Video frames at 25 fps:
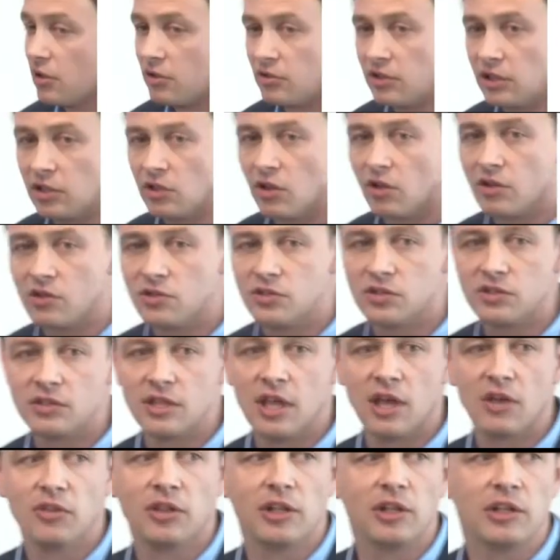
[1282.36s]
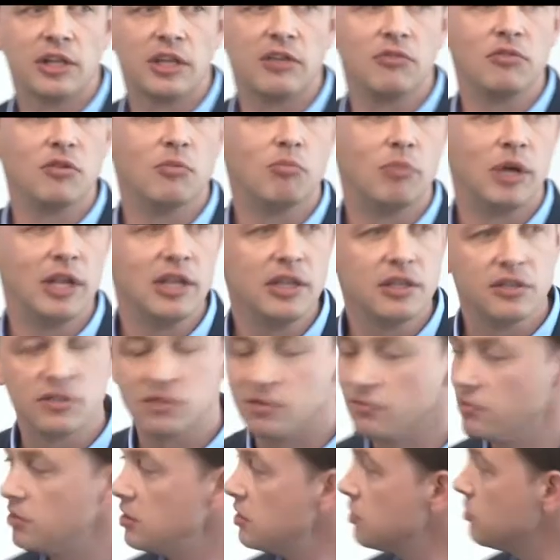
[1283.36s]
are technologies now that will give you
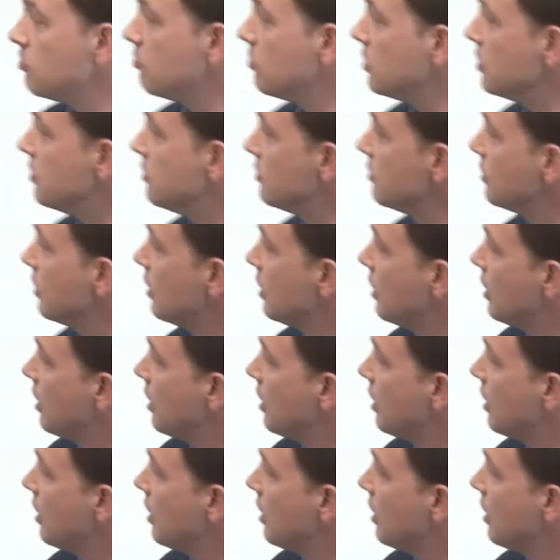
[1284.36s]
billions of these reads,